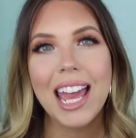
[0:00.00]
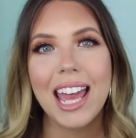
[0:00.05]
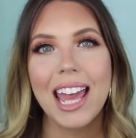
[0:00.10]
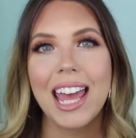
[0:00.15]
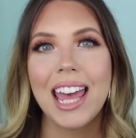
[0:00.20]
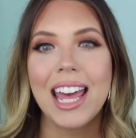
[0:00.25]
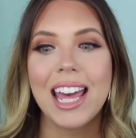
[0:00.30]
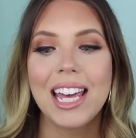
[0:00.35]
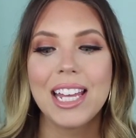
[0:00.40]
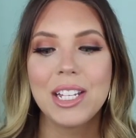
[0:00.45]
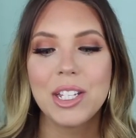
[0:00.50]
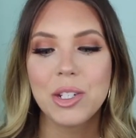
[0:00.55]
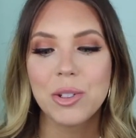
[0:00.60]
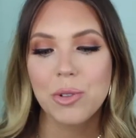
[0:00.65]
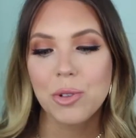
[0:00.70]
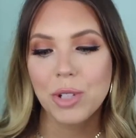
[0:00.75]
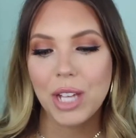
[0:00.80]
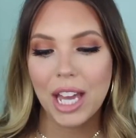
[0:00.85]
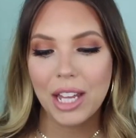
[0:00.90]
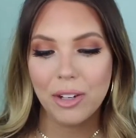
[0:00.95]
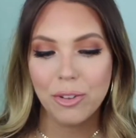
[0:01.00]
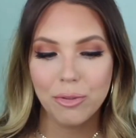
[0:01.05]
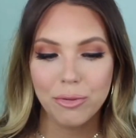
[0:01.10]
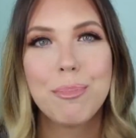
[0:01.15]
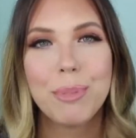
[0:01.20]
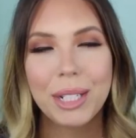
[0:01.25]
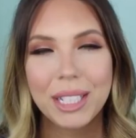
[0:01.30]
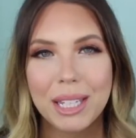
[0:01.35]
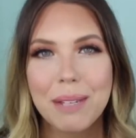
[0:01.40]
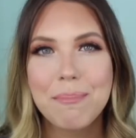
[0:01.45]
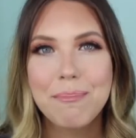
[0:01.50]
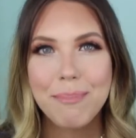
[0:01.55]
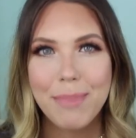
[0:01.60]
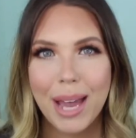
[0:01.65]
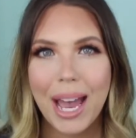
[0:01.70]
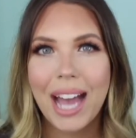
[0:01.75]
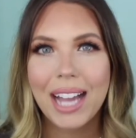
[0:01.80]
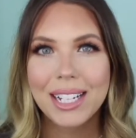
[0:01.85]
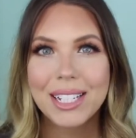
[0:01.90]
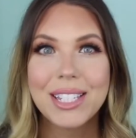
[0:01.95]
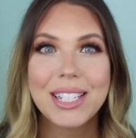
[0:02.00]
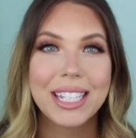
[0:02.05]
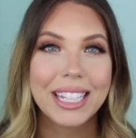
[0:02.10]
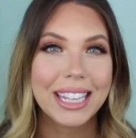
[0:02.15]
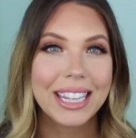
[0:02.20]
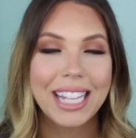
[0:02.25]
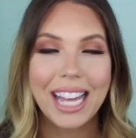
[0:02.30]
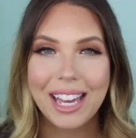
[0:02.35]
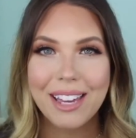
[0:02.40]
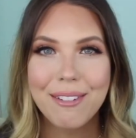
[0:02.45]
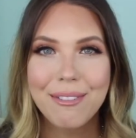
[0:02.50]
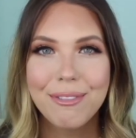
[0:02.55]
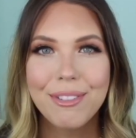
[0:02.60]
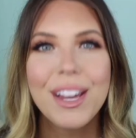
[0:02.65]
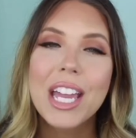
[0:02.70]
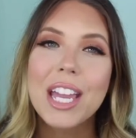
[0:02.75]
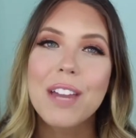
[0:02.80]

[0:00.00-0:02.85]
and kind of bring them back to life.